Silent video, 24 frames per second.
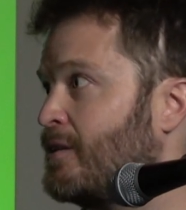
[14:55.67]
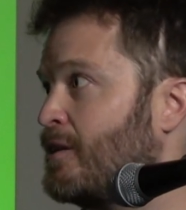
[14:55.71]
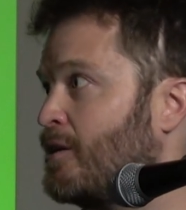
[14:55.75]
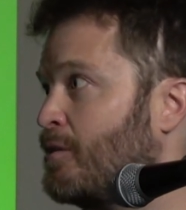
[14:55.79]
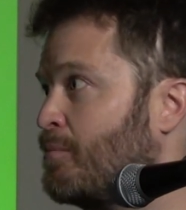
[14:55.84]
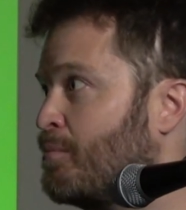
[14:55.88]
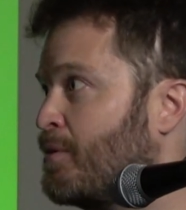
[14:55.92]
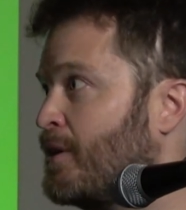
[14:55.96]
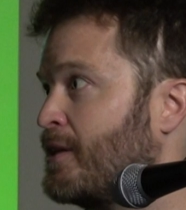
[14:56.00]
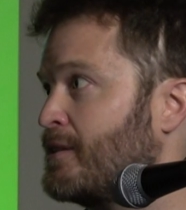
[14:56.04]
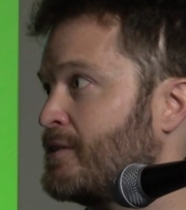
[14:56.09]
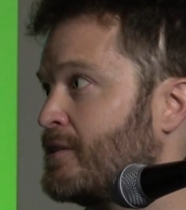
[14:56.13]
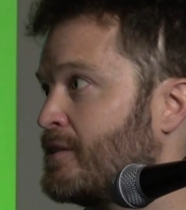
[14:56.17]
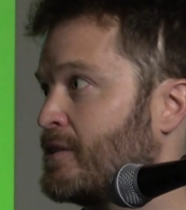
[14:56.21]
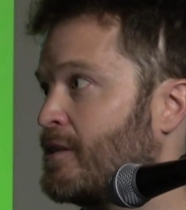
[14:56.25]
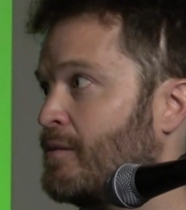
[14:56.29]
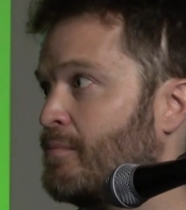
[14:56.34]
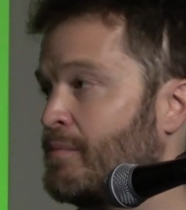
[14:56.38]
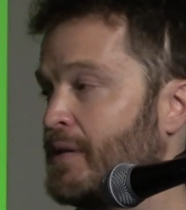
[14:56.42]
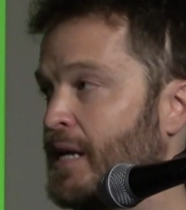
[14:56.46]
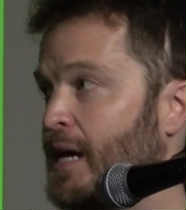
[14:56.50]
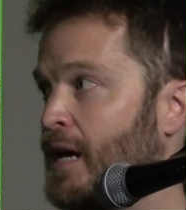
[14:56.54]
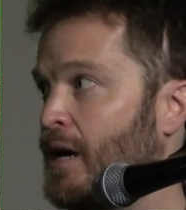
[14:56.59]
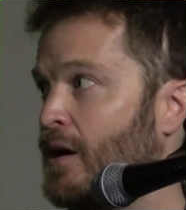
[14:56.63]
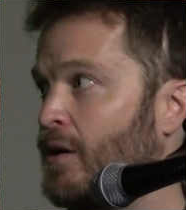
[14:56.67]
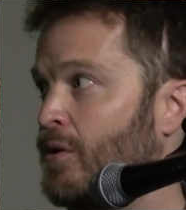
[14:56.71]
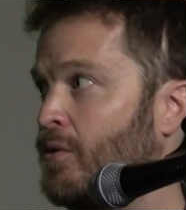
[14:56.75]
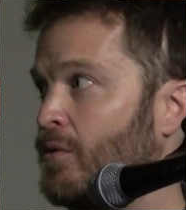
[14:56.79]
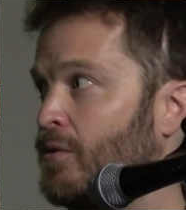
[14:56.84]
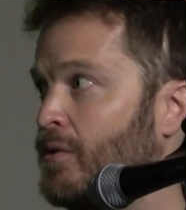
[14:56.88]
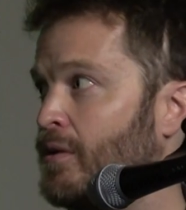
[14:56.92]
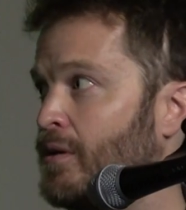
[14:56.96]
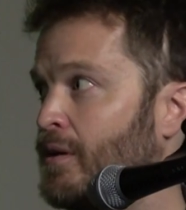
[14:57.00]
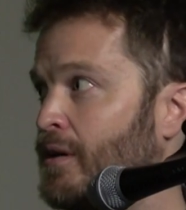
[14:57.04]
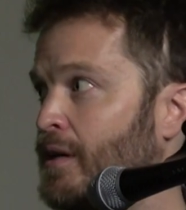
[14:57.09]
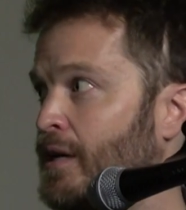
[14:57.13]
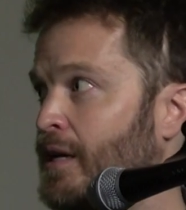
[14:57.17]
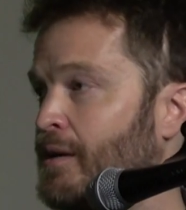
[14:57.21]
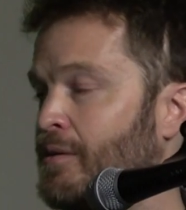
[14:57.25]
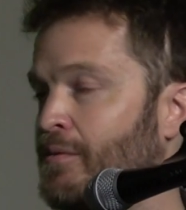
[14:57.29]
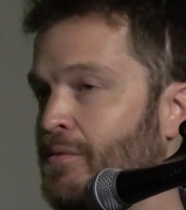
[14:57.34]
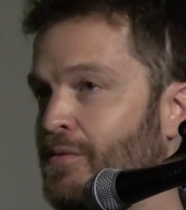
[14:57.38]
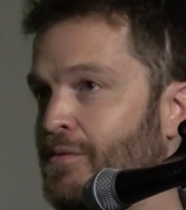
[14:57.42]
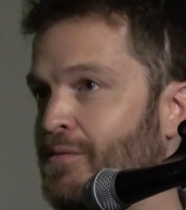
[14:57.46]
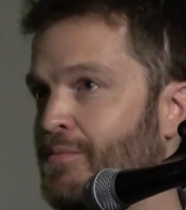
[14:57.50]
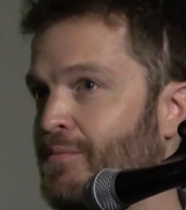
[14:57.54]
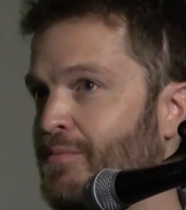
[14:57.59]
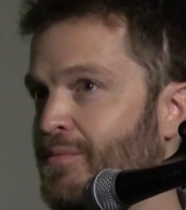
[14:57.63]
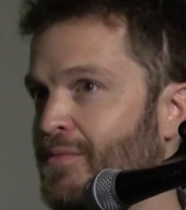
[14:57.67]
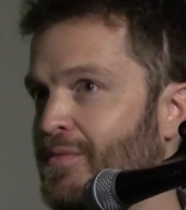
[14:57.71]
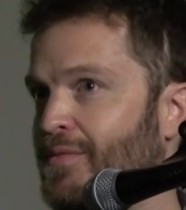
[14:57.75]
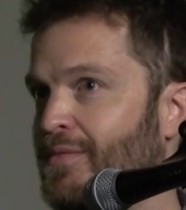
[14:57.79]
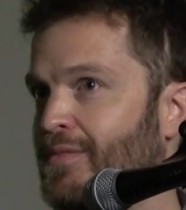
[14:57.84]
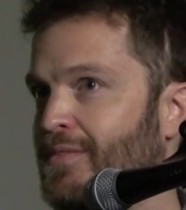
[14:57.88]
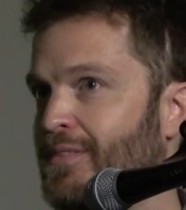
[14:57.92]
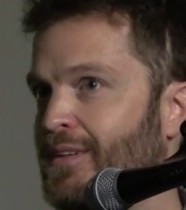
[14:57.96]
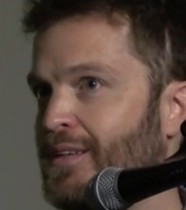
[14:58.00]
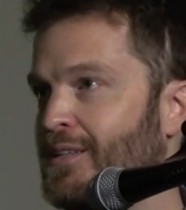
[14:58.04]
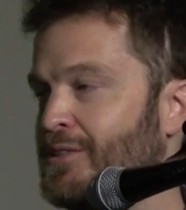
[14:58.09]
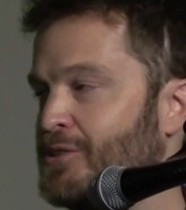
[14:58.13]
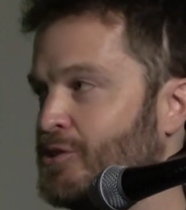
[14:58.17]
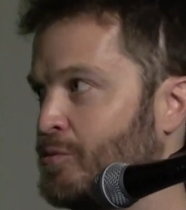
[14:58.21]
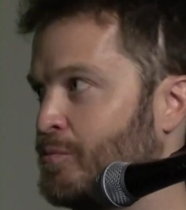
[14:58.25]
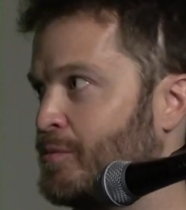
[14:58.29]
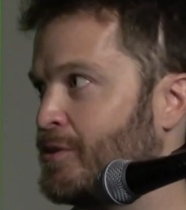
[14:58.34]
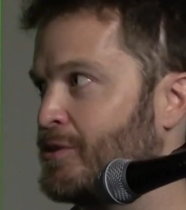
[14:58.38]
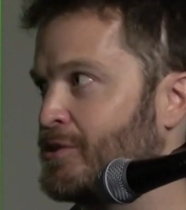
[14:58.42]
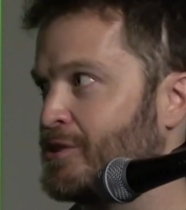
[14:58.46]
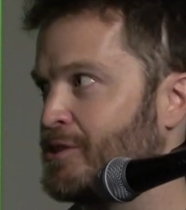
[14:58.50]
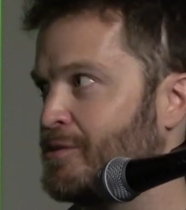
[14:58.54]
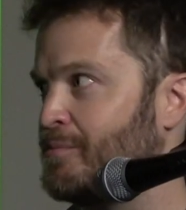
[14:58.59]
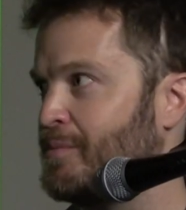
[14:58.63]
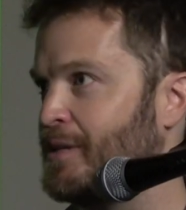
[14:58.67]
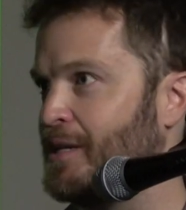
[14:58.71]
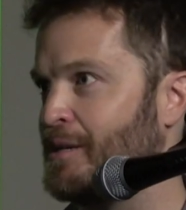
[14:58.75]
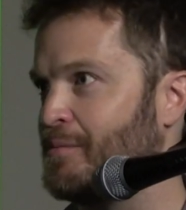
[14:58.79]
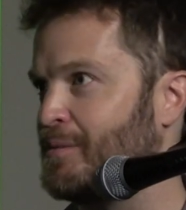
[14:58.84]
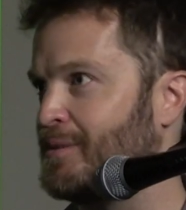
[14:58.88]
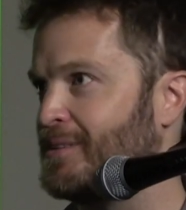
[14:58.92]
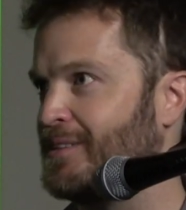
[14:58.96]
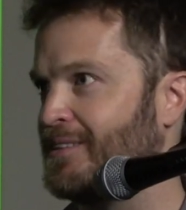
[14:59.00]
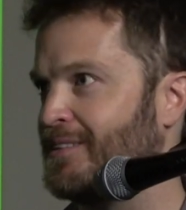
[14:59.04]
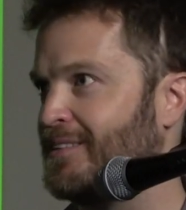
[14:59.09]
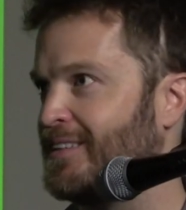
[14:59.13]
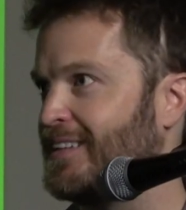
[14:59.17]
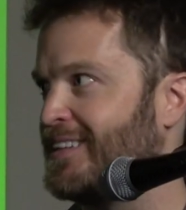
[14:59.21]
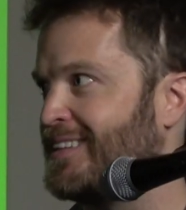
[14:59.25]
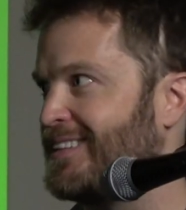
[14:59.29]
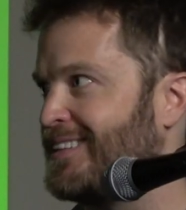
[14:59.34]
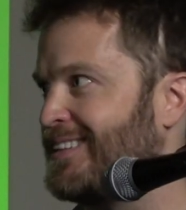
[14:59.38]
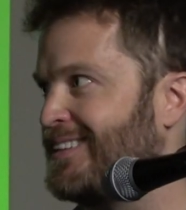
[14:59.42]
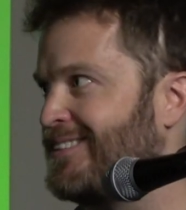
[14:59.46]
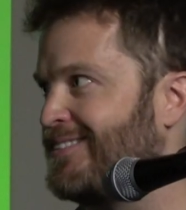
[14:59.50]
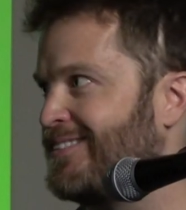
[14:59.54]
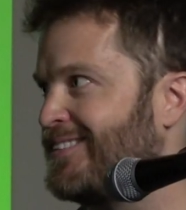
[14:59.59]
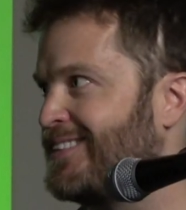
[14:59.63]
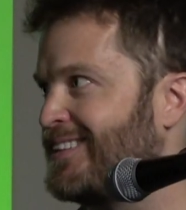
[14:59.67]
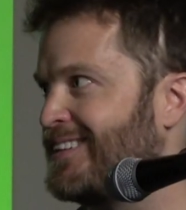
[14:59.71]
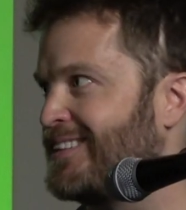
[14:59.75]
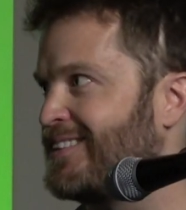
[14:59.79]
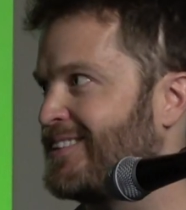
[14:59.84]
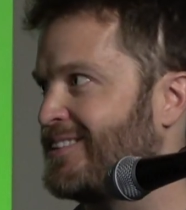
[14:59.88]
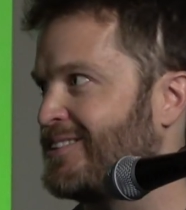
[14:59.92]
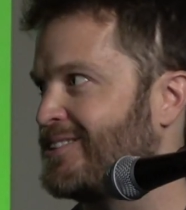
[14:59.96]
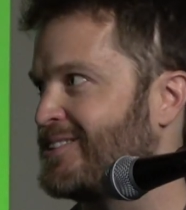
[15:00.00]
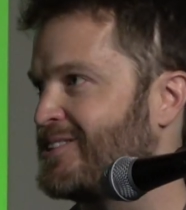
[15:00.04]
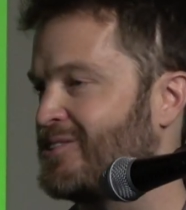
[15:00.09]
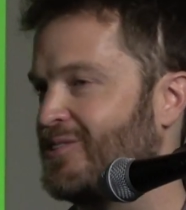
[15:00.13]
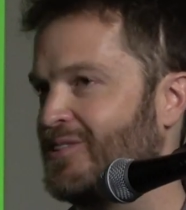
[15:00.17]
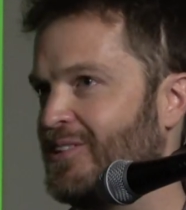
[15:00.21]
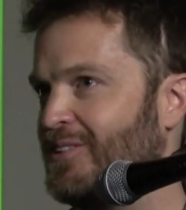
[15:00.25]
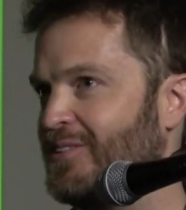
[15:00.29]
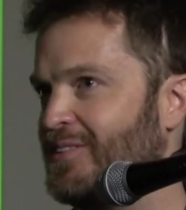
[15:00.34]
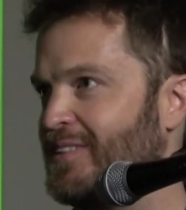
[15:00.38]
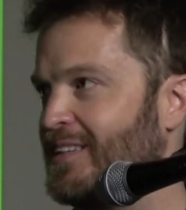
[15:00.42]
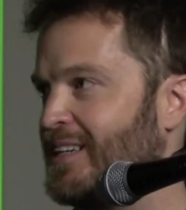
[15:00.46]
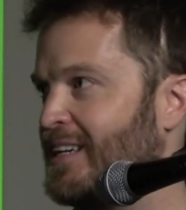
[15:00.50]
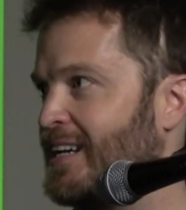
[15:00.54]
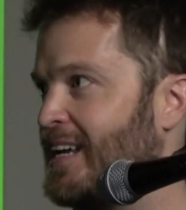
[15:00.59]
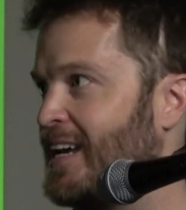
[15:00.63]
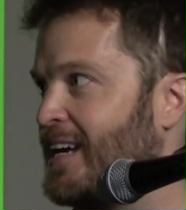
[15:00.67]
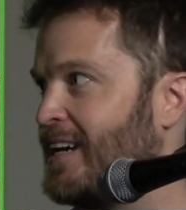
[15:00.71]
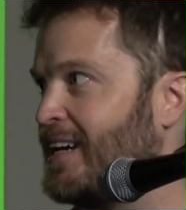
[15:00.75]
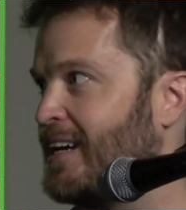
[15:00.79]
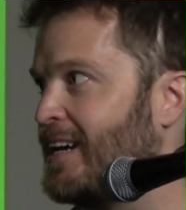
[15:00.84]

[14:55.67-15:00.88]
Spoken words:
prices come down and consumers to be able to get their soil DNA